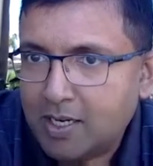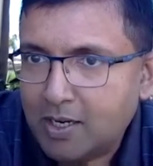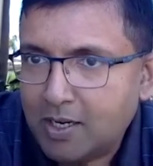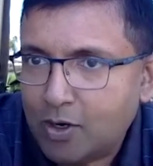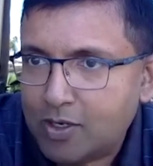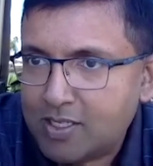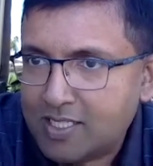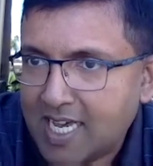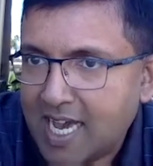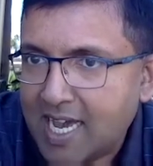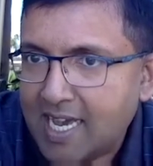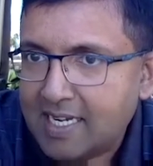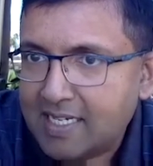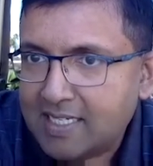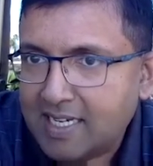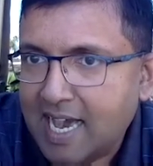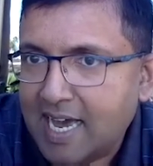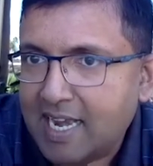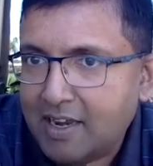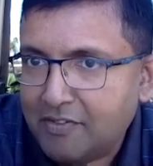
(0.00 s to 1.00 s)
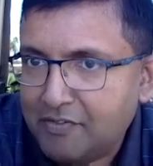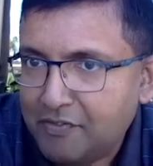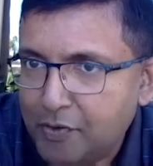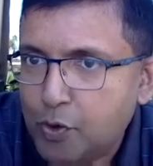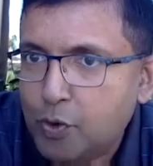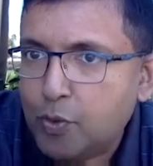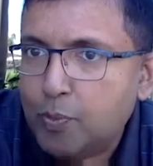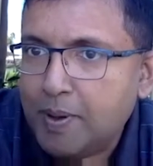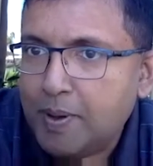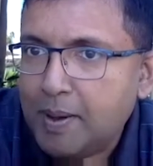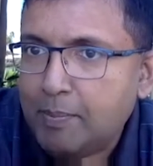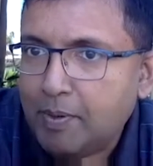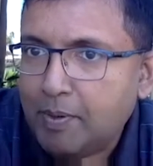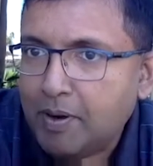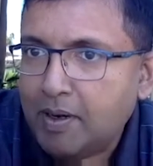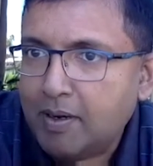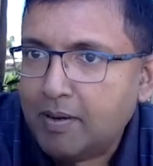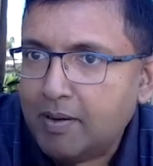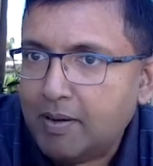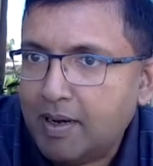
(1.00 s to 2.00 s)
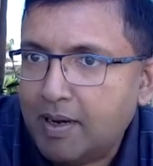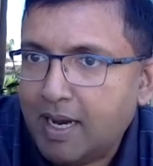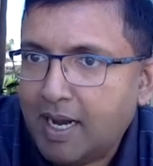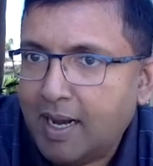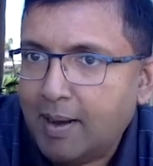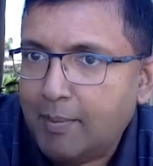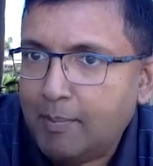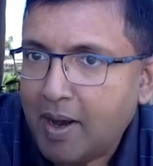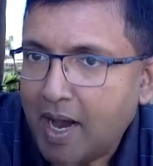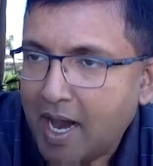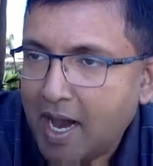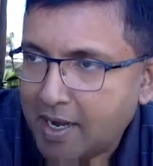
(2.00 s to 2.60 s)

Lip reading: on site and a few people are